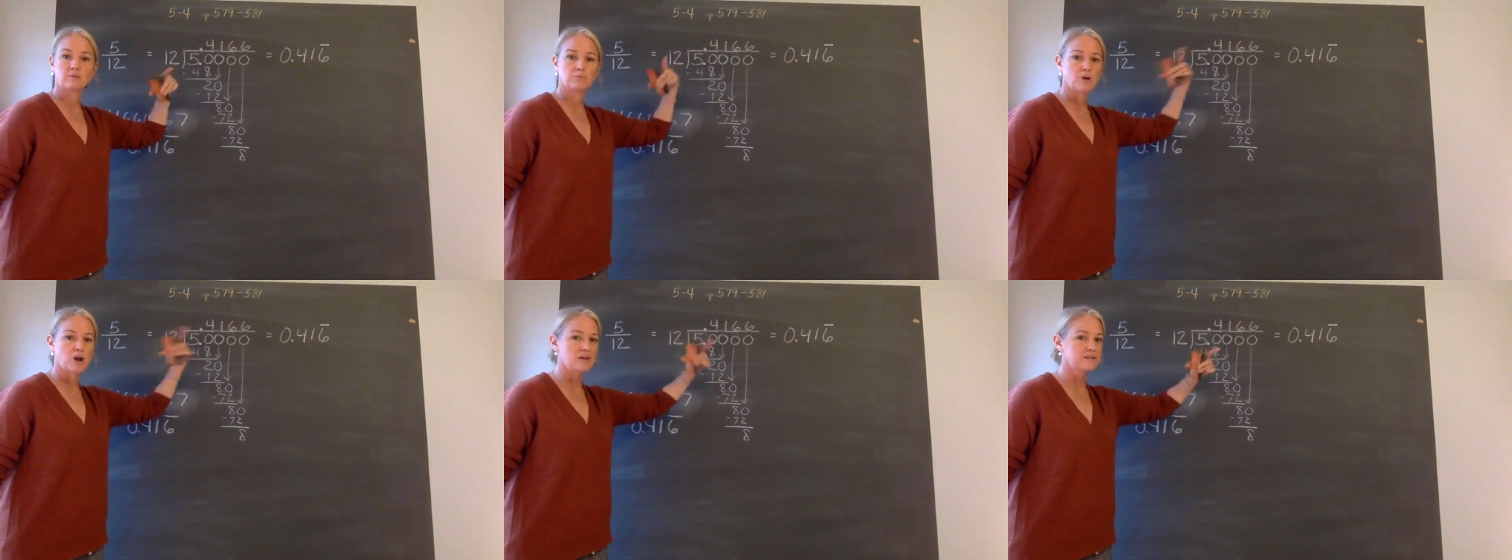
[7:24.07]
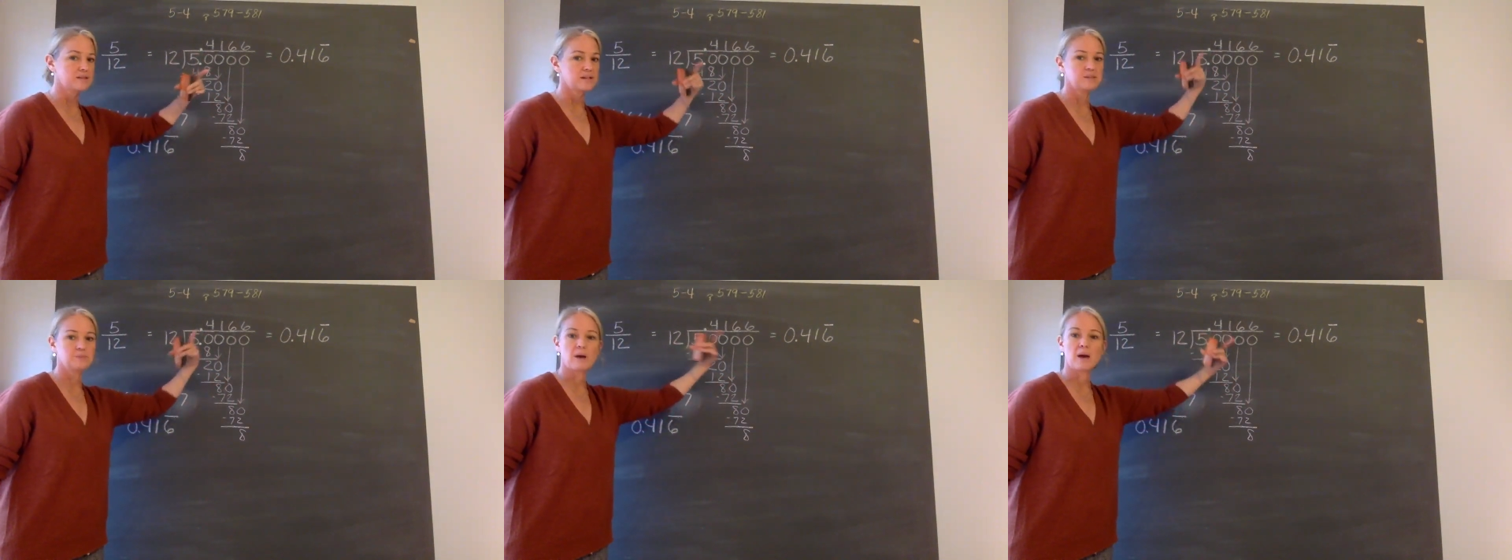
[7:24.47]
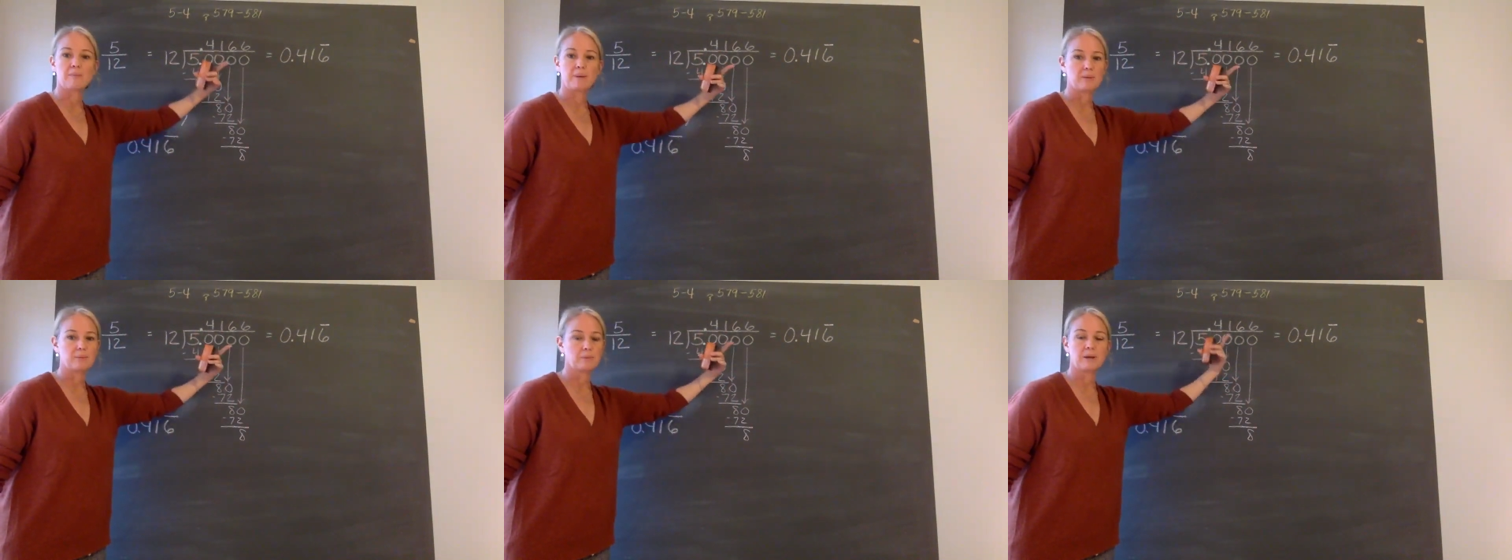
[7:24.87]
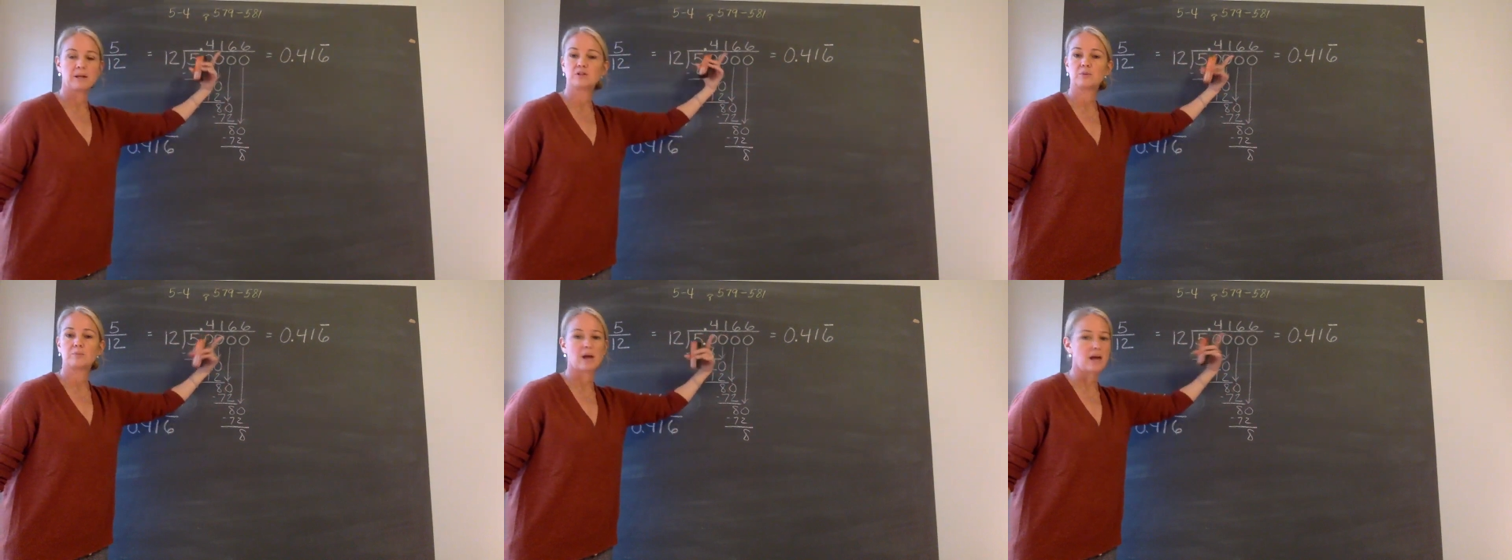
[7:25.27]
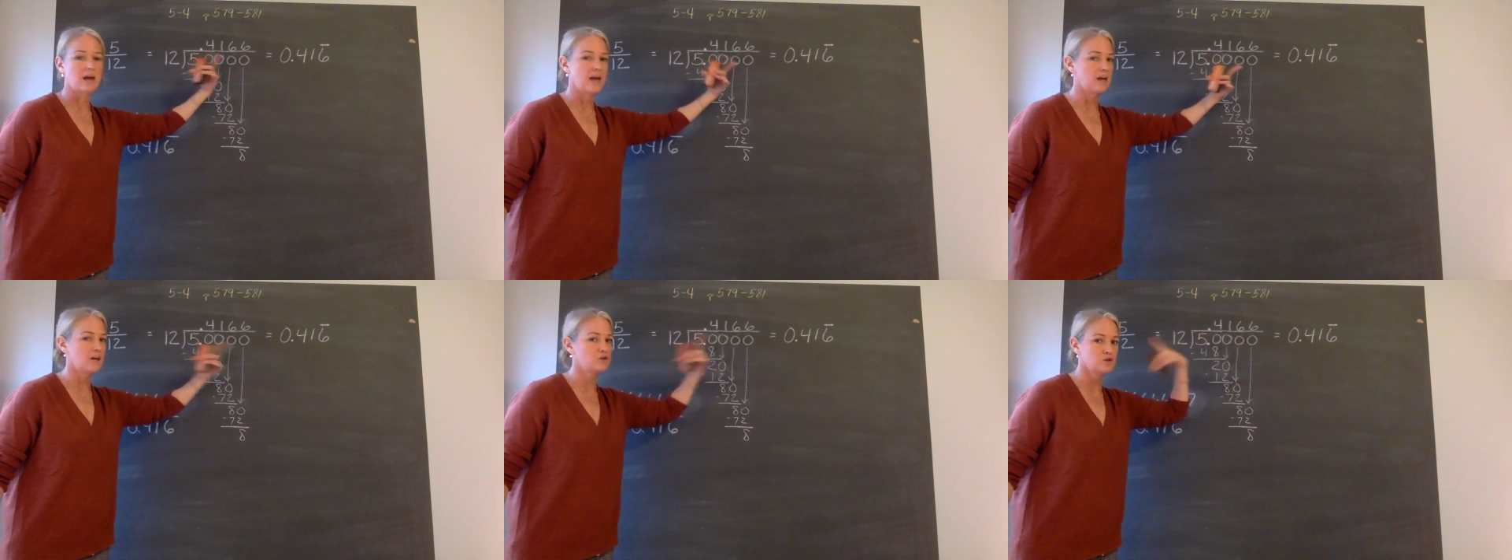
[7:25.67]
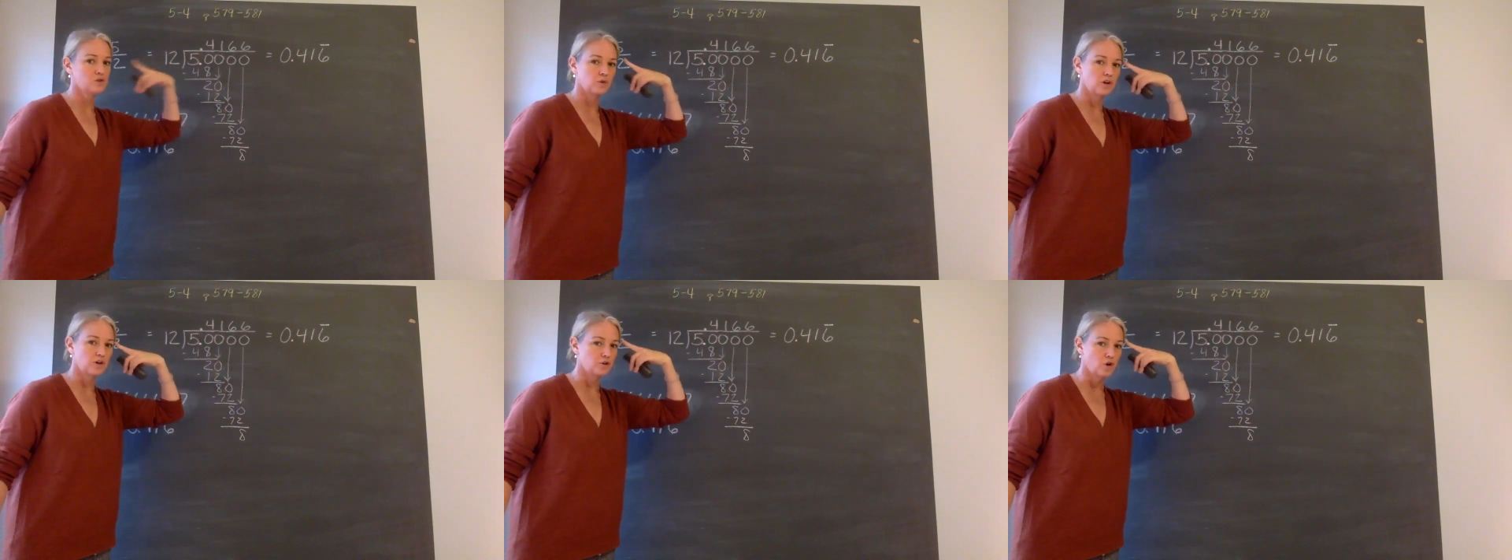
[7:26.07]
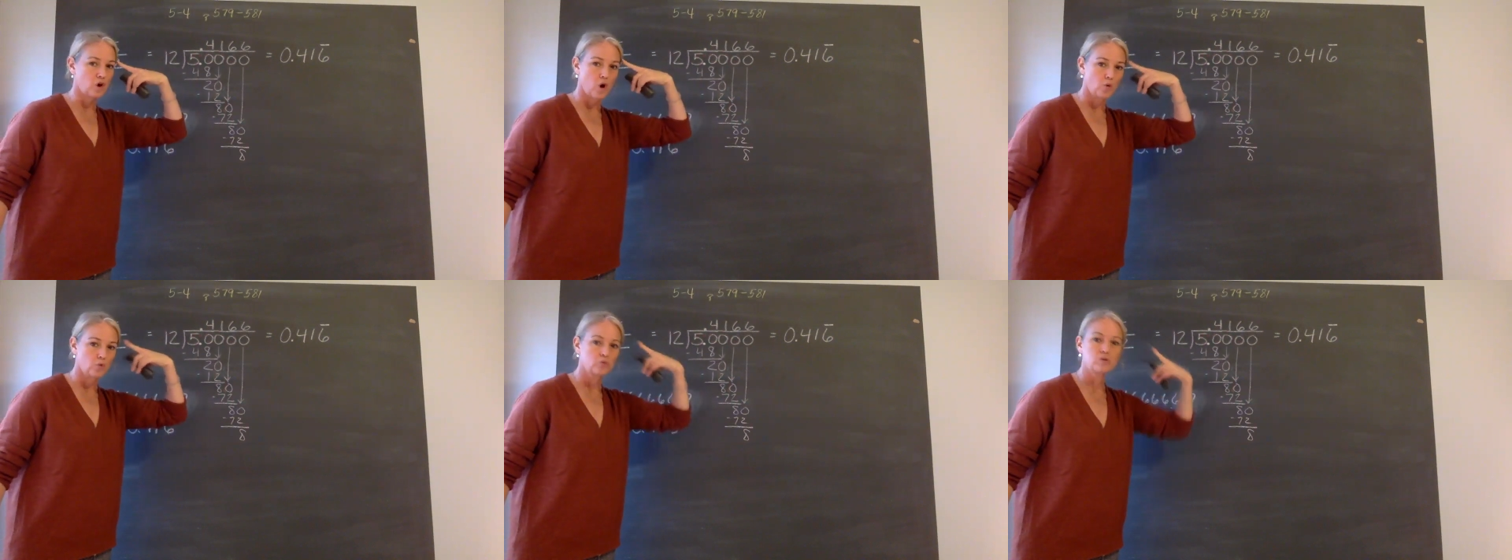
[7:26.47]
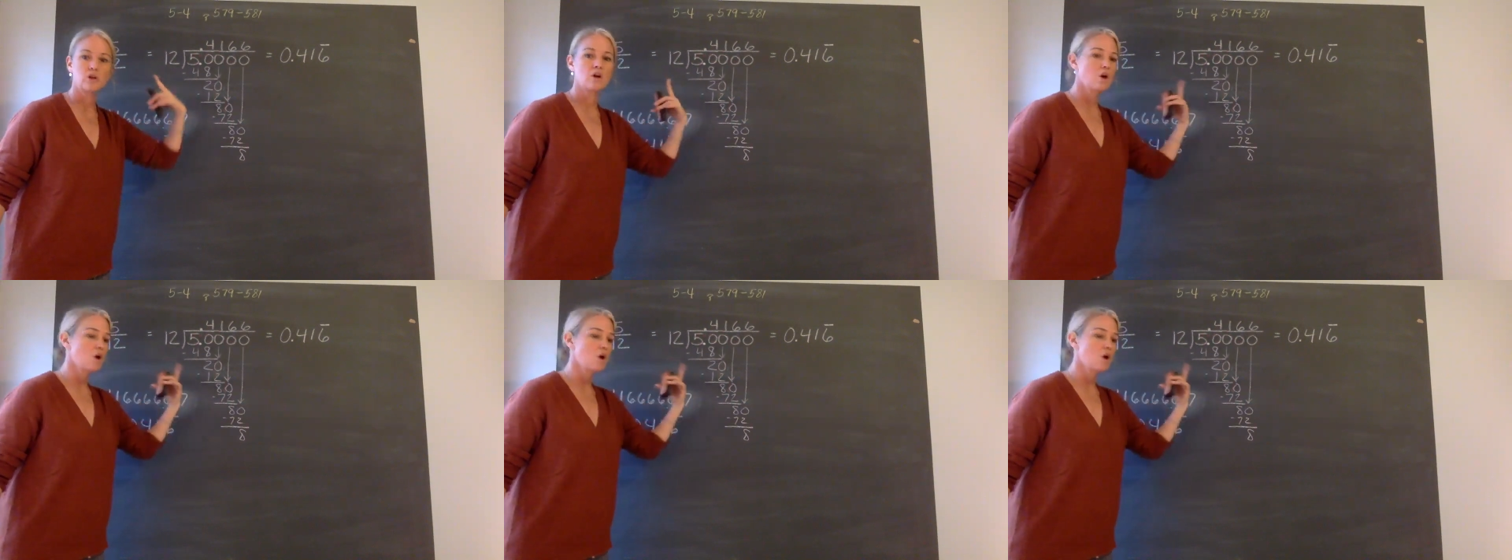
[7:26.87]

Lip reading: process by paper pencil, by hand, you do it on your own,